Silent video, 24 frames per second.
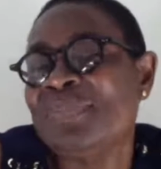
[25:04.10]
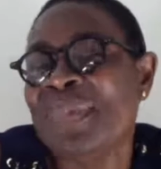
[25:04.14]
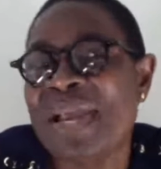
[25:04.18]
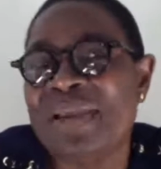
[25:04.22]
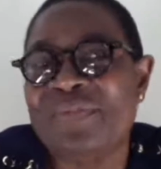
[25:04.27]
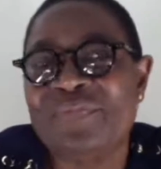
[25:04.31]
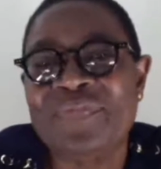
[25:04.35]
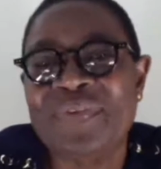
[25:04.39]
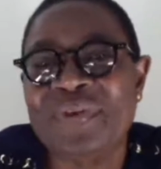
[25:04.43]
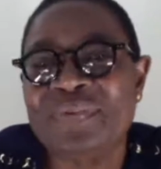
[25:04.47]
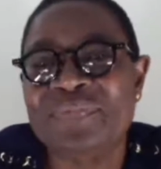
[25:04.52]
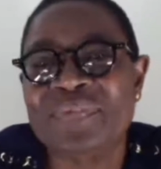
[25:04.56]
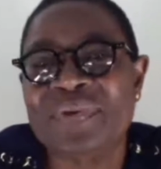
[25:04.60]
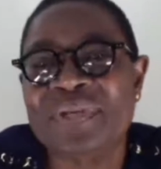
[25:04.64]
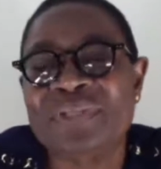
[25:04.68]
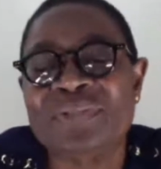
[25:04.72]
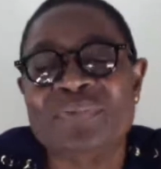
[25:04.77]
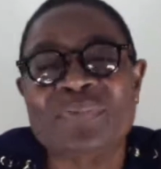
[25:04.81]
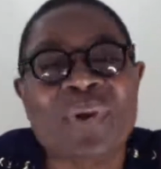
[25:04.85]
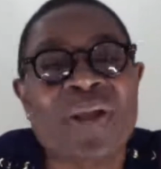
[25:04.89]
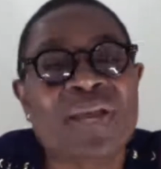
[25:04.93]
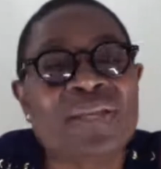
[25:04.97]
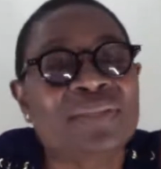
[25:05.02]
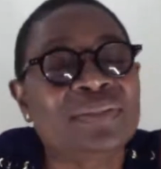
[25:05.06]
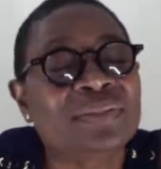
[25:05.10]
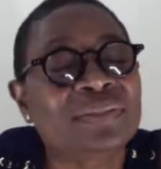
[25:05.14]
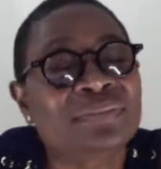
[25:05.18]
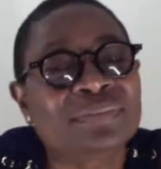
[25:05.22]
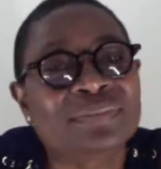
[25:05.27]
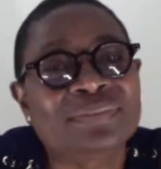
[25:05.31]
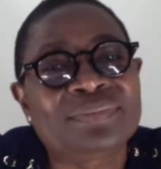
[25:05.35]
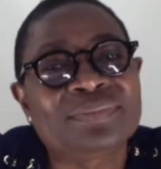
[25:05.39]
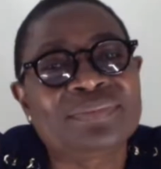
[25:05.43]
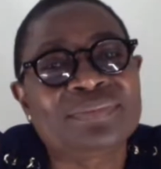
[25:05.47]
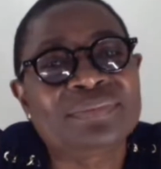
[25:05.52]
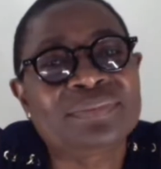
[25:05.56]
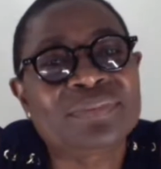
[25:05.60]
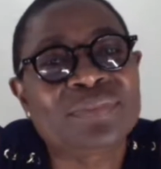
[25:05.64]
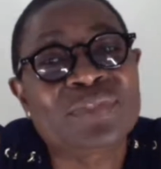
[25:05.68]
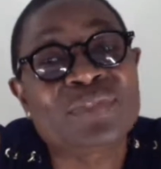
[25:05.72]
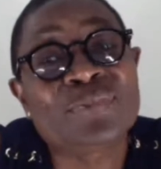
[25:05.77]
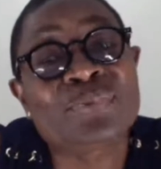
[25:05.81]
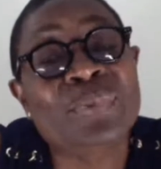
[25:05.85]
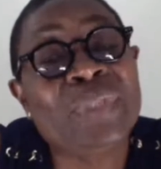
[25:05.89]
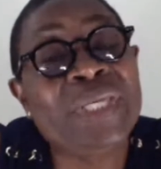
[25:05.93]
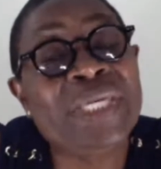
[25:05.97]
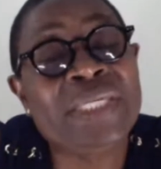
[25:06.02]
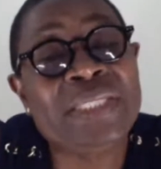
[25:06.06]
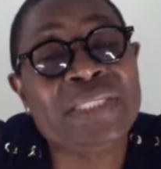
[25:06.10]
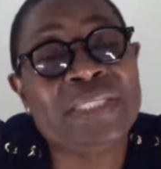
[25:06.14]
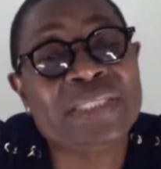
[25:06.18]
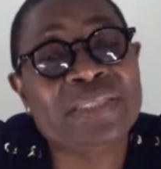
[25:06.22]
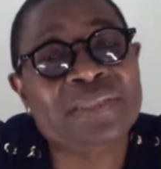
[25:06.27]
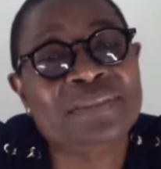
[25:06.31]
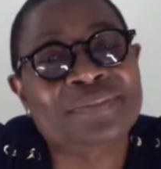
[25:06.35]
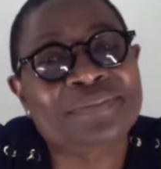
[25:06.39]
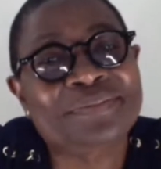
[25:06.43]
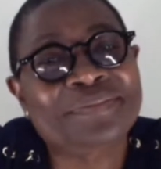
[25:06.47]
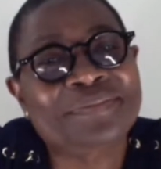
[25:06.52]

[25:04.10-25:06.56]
my favorite one to eat.